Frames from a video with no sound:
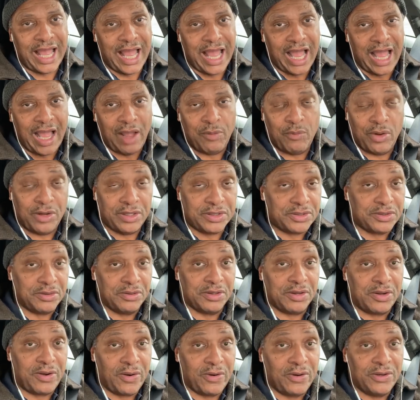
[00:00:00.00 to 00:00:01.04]
I wanted to
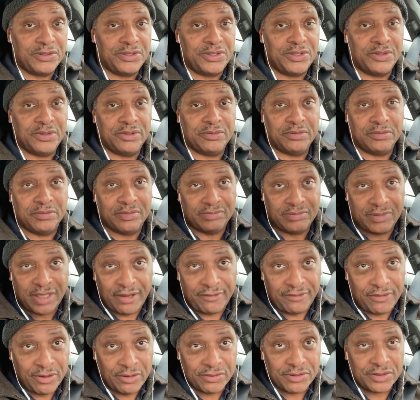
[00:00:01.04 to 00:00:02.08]
encourage you,
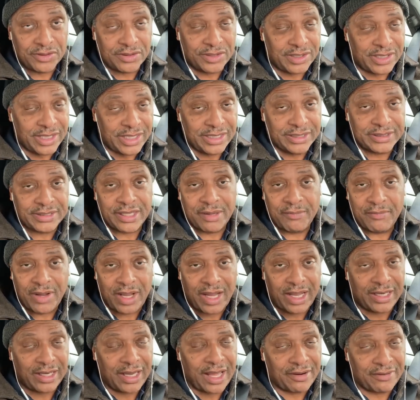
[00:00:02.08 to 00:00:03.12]
if you're interested in a semi,
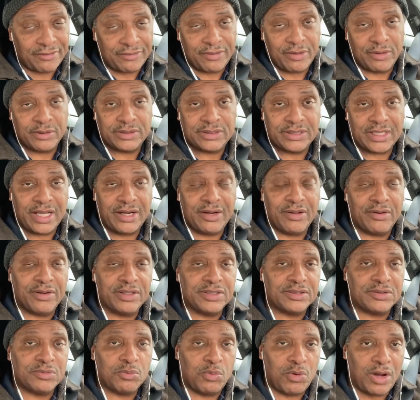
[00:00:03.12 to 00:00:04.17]
a lot of folks I
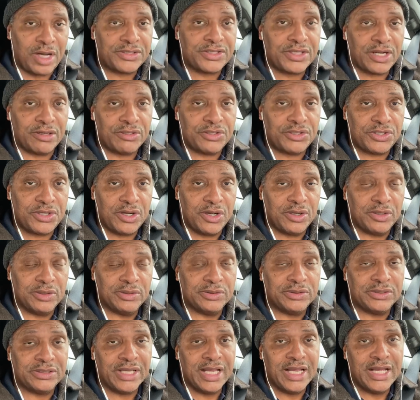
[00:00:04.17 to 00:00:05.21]
notice watch our
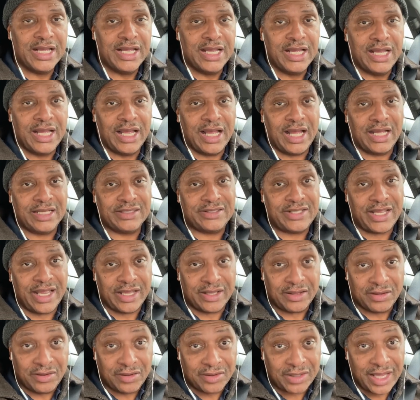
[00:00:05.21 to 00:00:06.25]
shows,
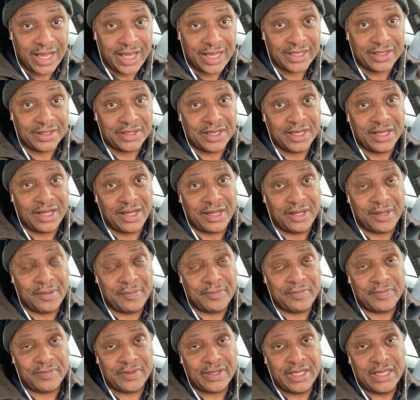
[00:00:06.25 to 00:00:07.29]
take a look at,
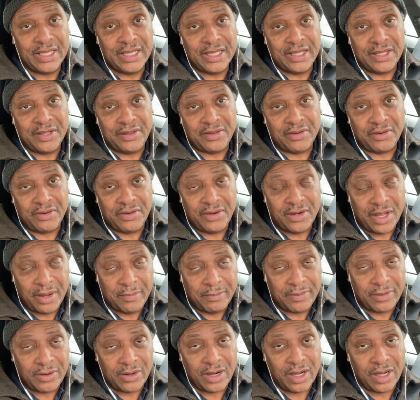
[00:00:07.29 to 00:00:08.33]
there are a
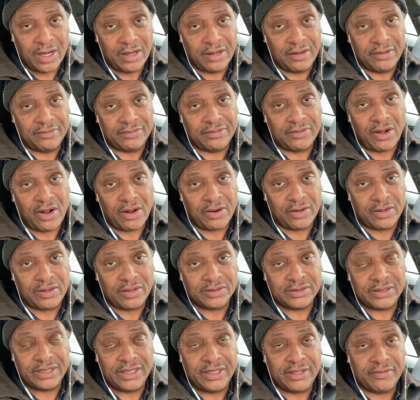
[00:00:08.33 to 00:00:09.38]
number of
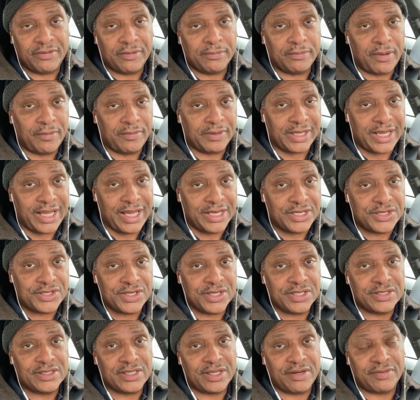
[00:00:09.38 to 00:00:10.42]
articles in different
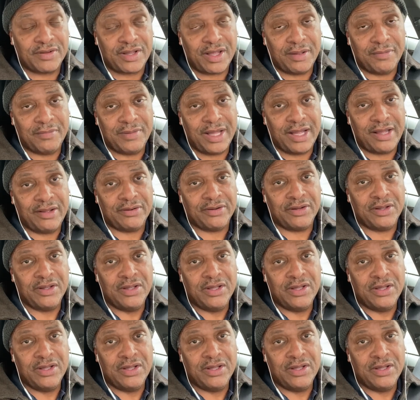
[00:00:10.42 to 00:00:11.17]
publications that have come out